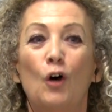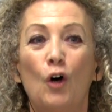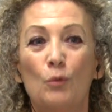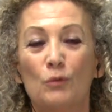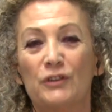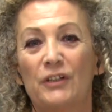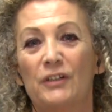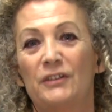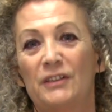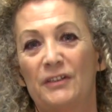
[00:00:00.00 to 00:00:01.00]
almost
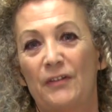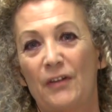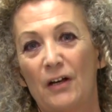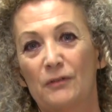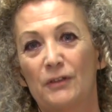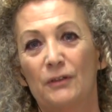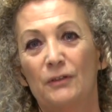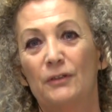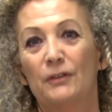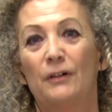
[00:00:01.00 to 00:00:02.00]

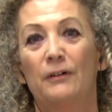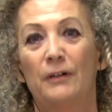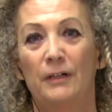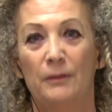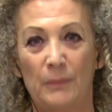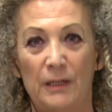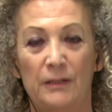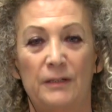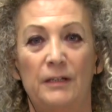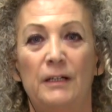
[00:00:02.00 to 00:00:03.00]
60,000 are made
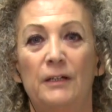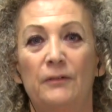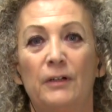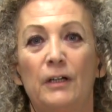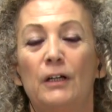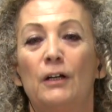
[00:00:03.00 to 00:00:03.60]
it here.